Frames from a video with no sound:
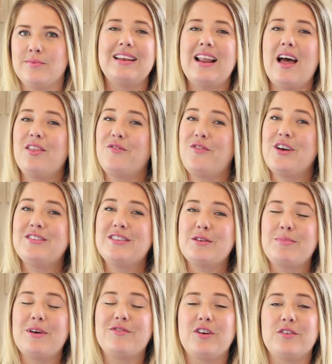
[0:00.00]
Now, the first
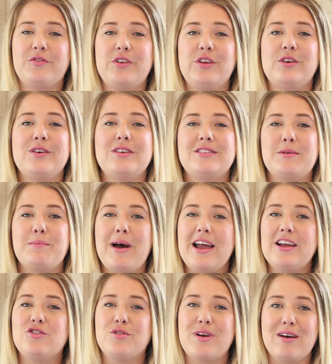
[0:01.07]
tip I've got for you is to buy
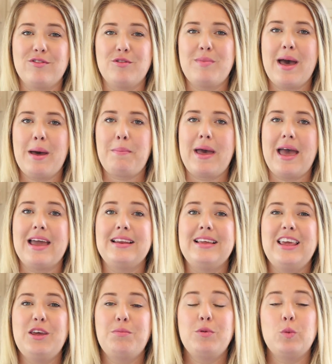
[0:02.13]
a travel map and
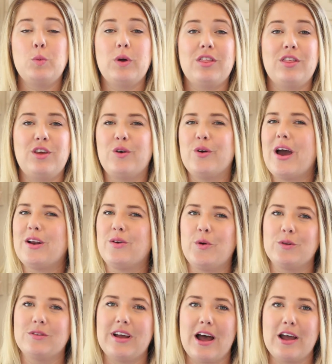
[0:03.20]
keep it with you at
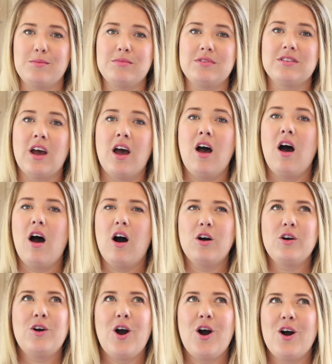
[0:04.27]
all times.
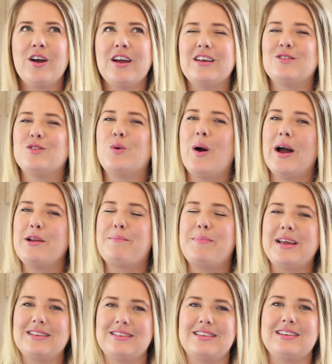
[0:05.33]
Hong Kong is quite a
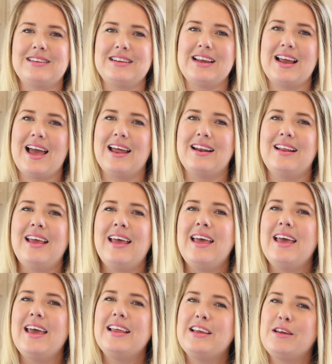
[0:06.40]
big city and
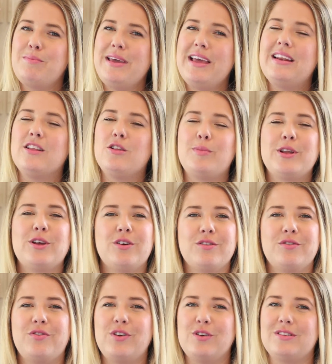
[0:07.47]
it can be a little bit
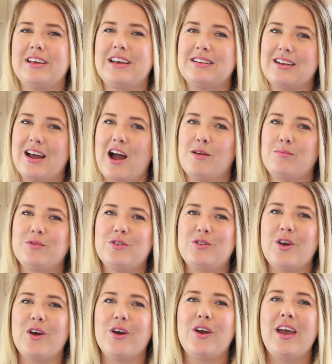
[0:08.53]
confusing at times,
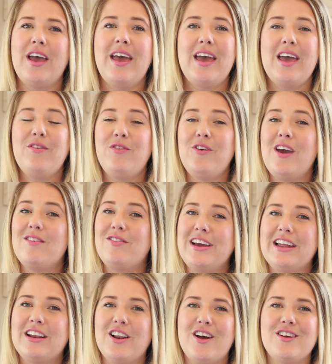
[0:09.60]
so if you ever
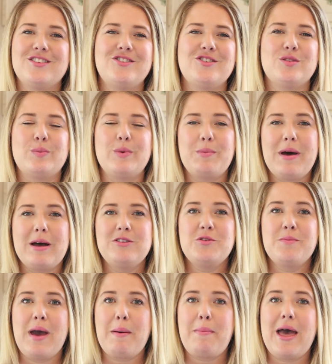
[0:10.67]
get lost, just whip out
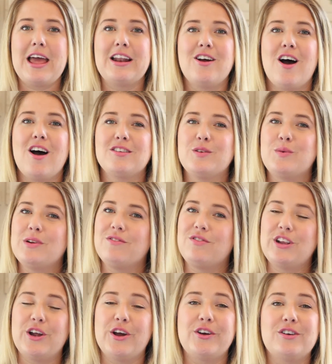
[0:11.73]
your map and ask one of
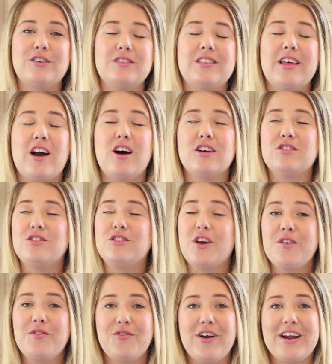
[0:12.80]
the locals. They are
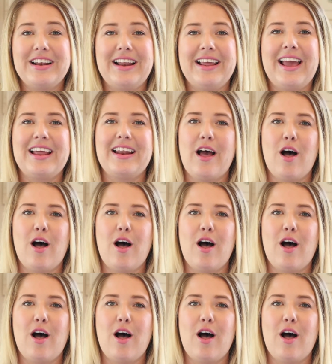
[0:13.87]
so friendly and